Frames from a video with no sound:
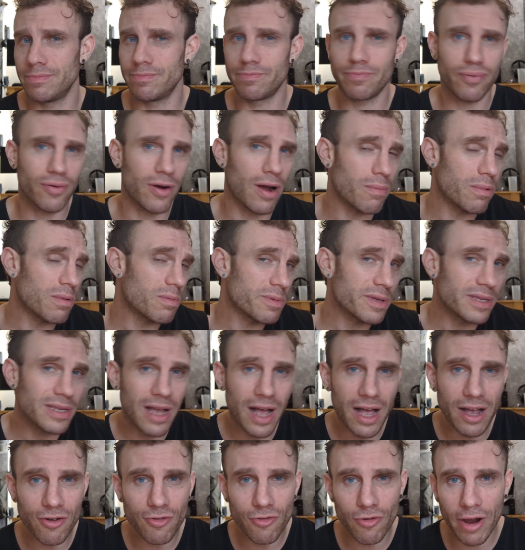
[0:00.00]
Probably
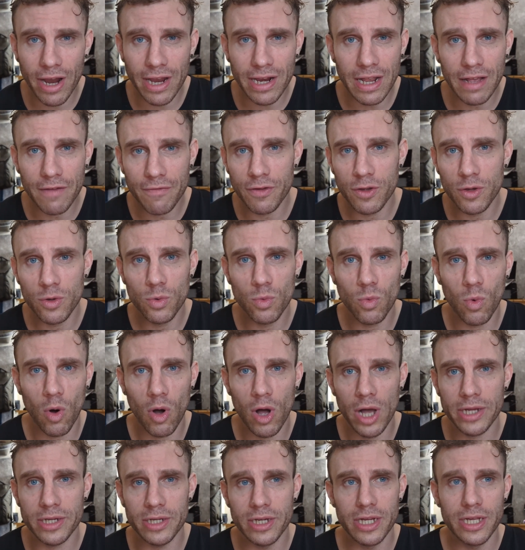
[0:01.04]
not great if you
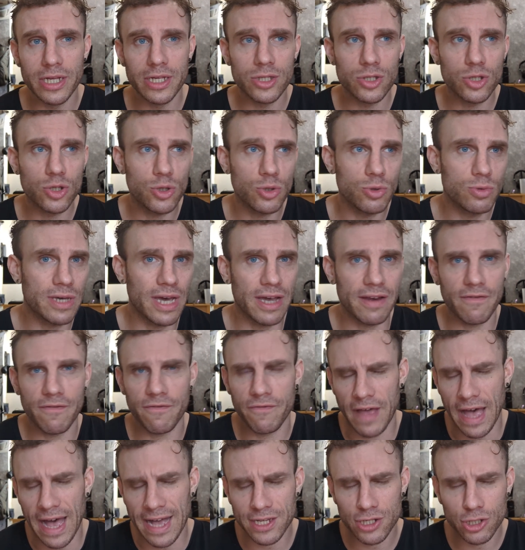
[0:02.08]
want to get
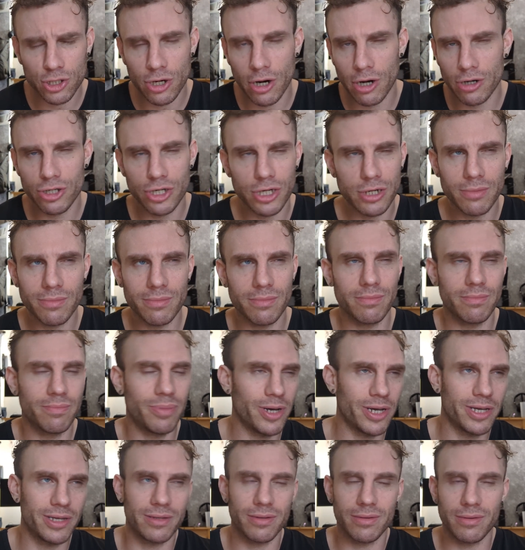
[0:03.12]
fast charging,
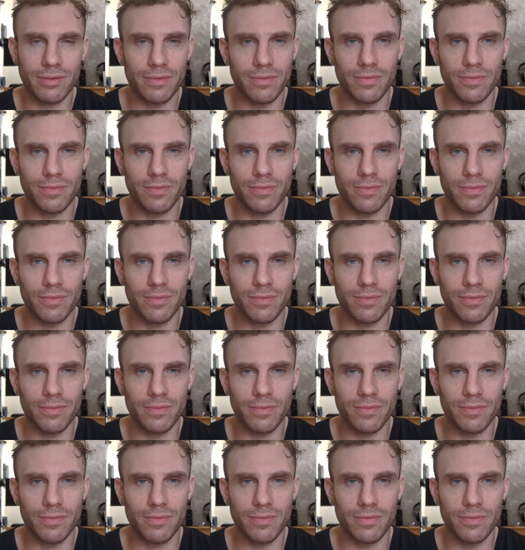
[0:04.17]
but